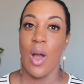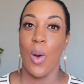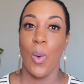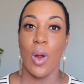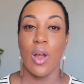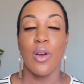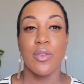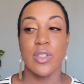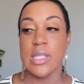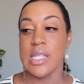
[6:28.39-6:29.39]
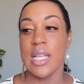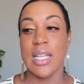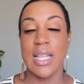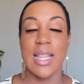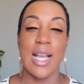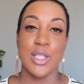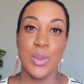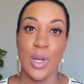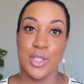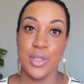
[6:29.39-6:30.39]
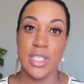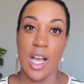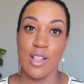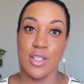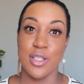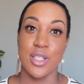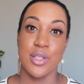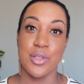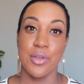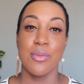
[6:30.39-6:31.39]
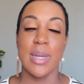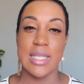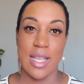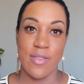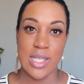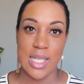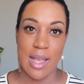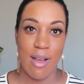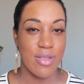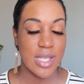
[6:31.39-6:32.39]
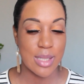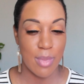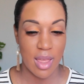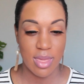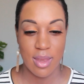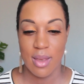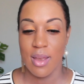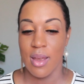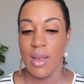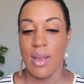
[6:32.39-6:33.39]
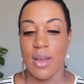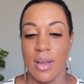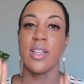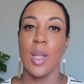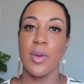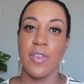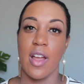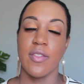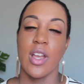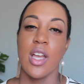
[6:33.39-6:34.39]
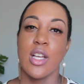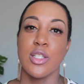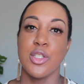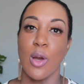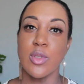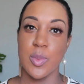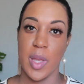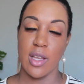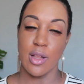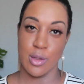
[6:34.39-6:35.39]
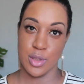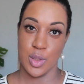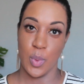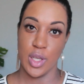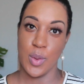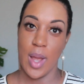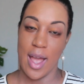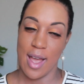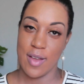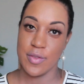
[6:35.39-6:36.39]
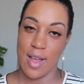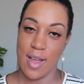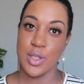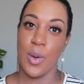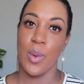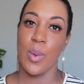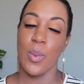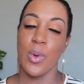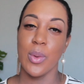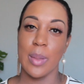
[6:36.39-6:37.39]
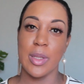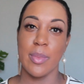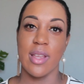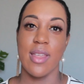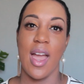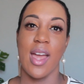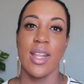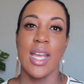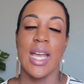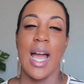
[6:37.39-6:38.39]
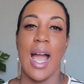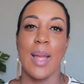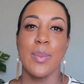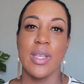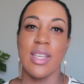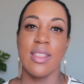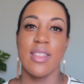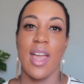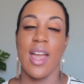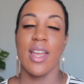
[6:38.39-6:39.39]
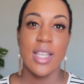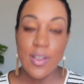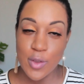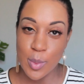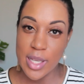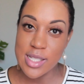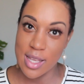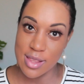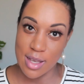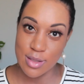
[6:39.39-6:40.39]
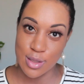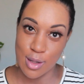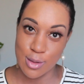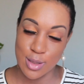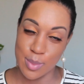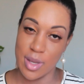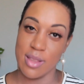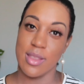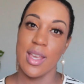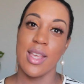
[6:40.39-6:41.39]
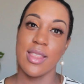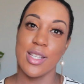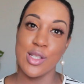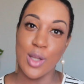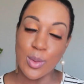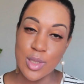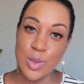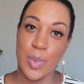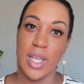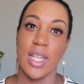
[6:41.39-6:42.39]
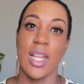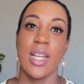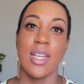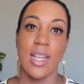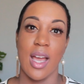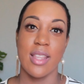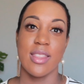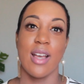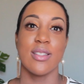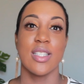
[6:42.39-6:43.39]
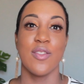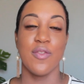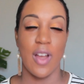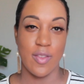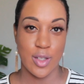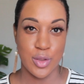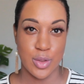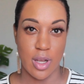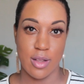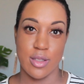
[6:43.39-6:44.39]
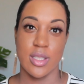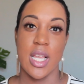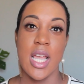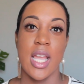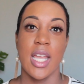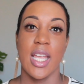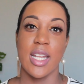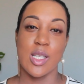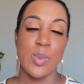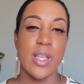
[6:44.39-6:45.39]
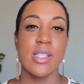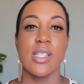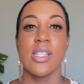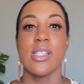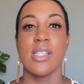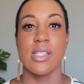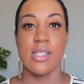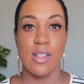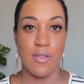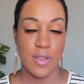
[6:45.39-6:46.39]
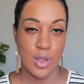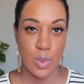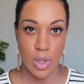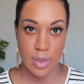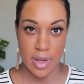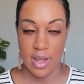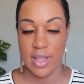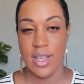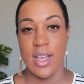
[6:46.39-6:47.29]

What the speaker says: or over sending that $200 to my savings account this month? Number 5, don't spend close to what you have. So what do I mean by that? I mean that if you make $10,000 a month, then don't spend $9,500 in expenses and stuff that you want to buy,